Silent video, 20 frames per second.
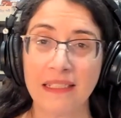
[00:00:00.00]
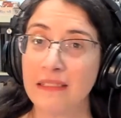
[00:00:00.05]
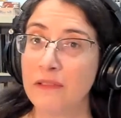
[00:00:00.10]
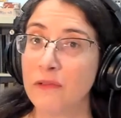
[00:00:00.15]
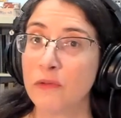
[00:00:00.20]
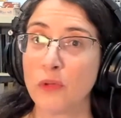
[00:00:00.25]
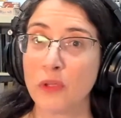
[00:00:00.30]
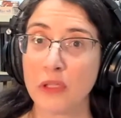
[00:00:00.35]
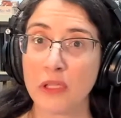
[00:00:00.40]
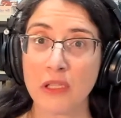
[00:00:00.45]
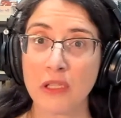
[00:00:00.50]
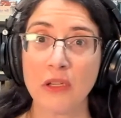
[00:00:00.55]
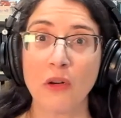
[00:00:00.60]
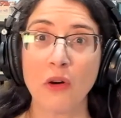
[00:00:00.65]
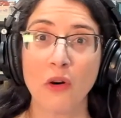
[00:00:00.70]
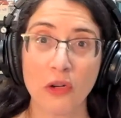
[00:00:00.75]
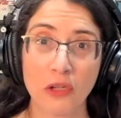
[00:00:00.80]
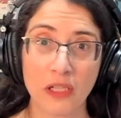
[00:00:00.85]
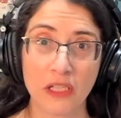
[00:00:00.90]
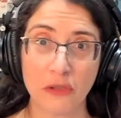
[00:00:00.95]
was
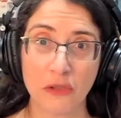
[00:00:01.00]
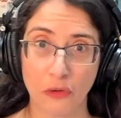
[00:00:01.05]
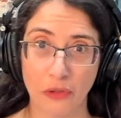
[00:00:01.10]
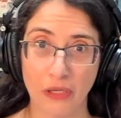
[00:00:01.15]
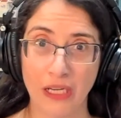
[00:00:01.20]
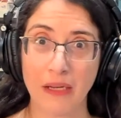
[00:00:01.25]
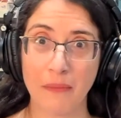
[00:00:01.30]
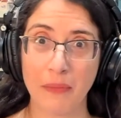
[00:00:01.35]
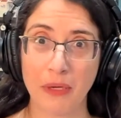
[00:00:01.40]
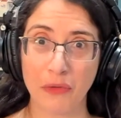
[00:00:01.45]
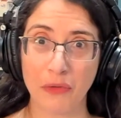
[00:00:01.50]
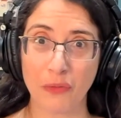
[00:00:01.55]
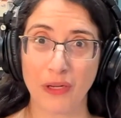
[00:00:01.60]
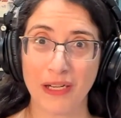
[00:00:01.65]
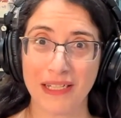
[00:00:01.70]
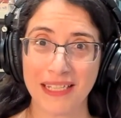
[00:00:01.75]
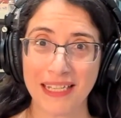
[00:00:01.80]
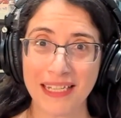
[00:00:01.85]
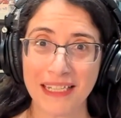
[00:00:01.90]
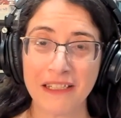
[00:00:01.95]
only talking about
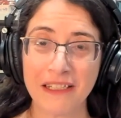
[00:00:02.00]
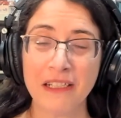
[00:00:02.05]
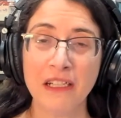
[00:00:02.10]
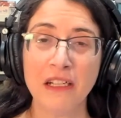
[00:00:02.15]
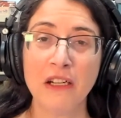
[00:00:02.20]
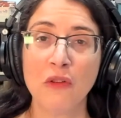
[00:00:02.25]
one thing,